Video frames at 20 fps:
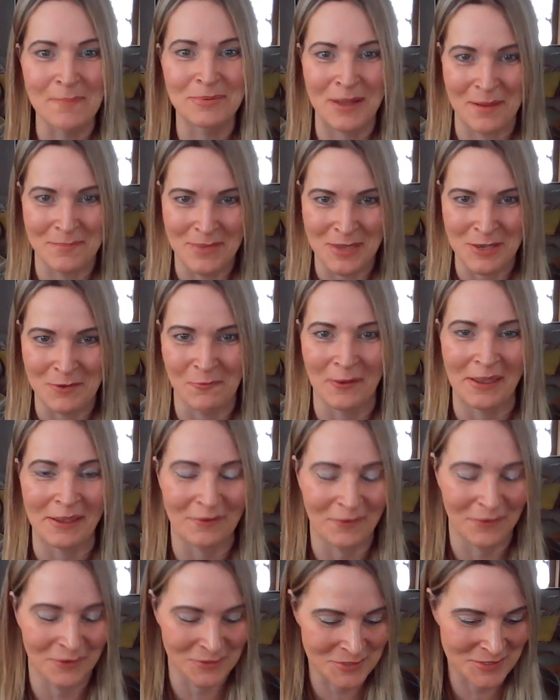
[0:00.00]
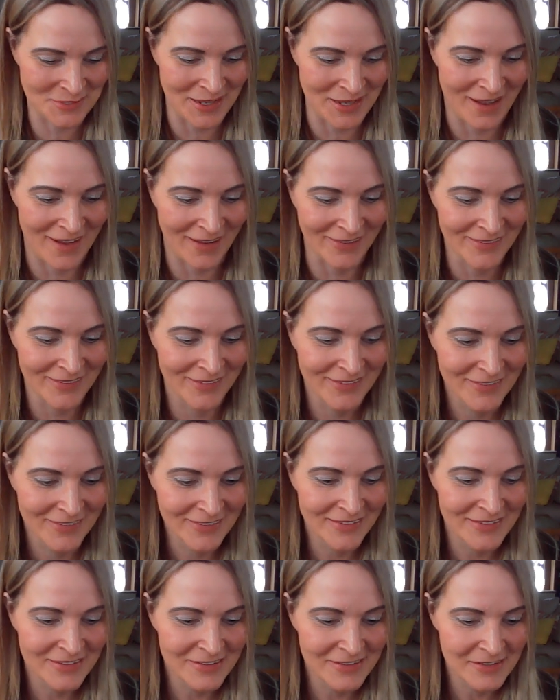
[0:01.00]
upcoming week, Earth sign.
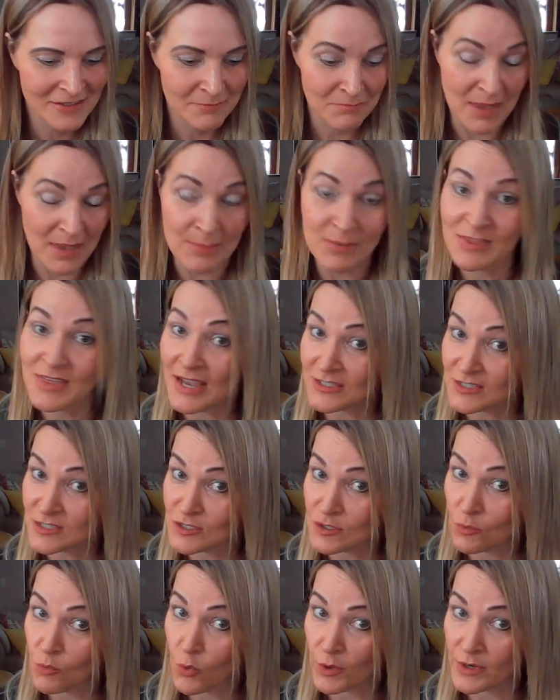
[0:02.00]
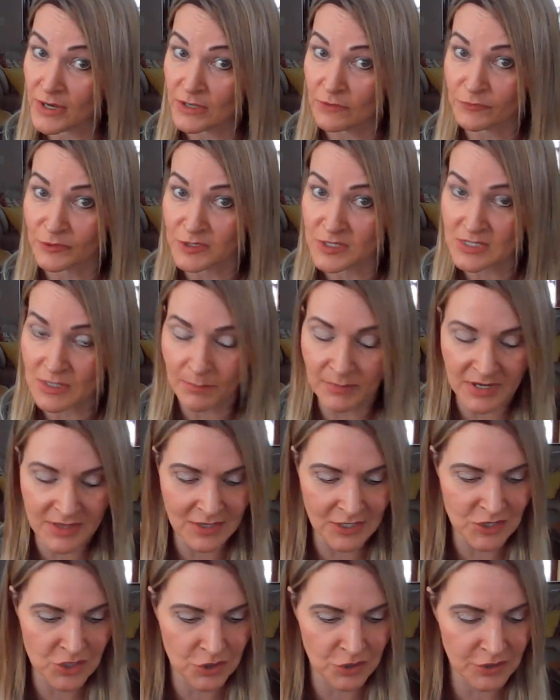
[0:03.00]
Maybe that's the warning for somebody
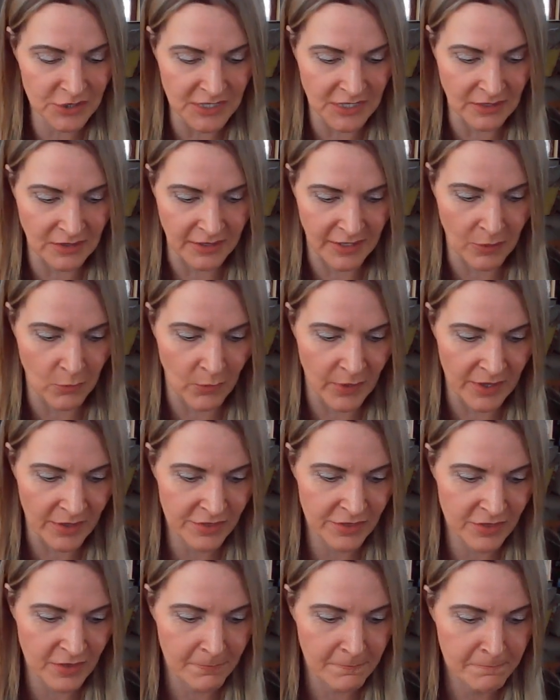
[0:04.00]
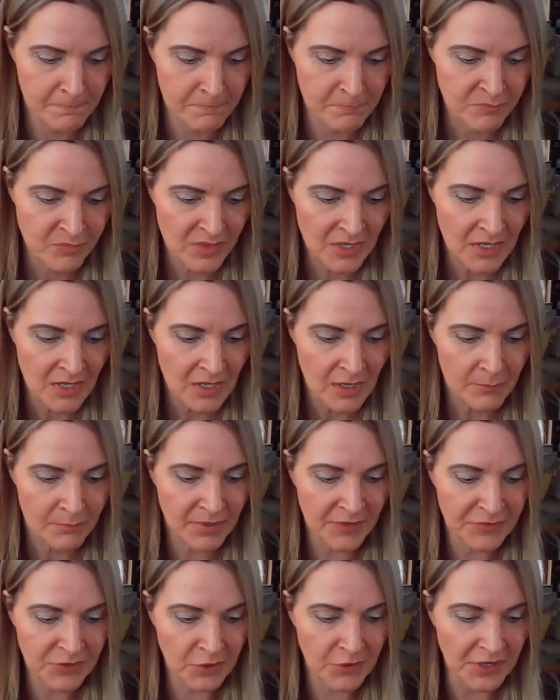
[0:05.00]
that you're dealing with.
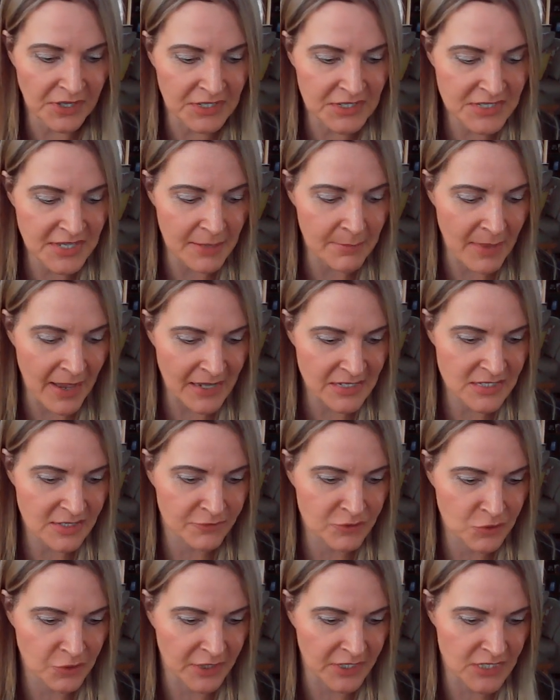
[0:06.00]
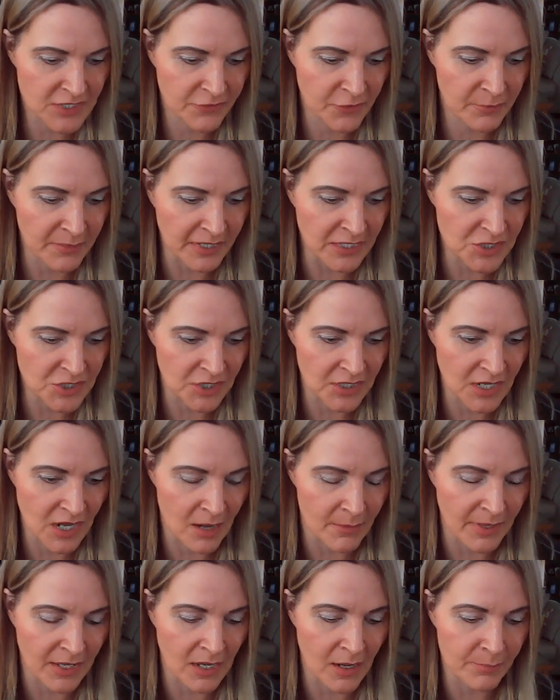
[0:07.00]
But there is a massive transformation
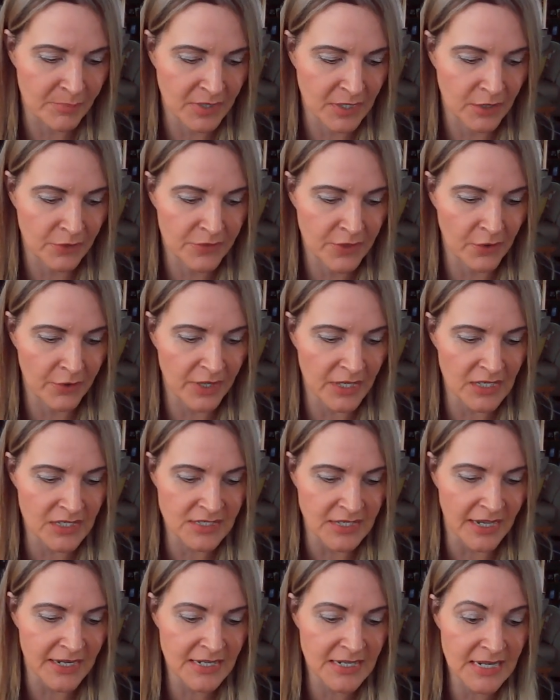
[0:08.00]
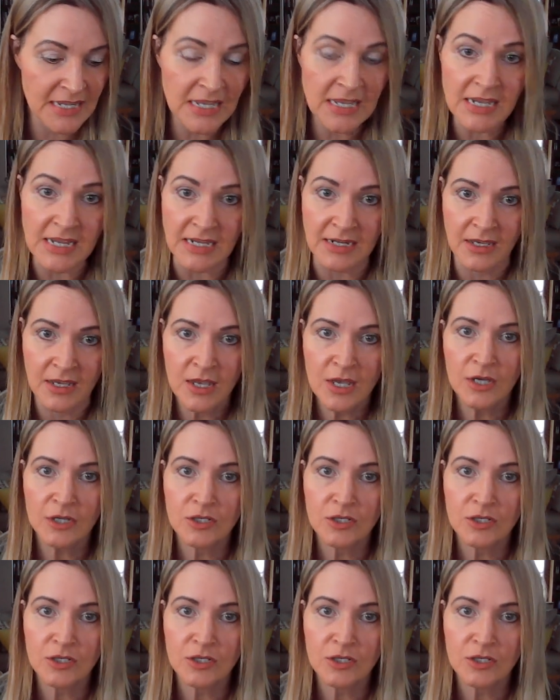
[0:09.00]
coming up here. There is a need